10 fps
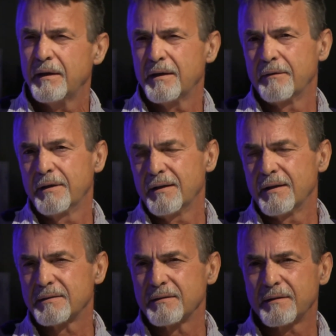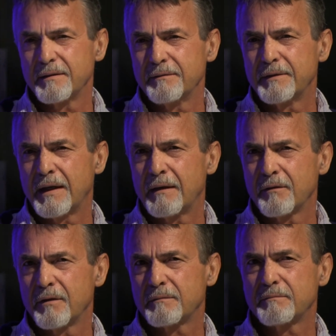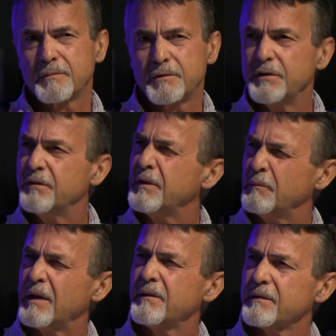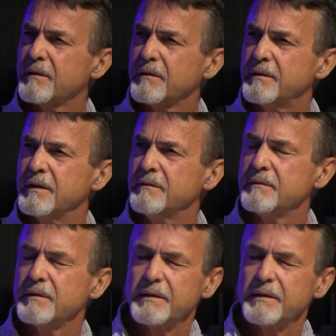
And I realized, look, you've now got 2 to 3 months to live.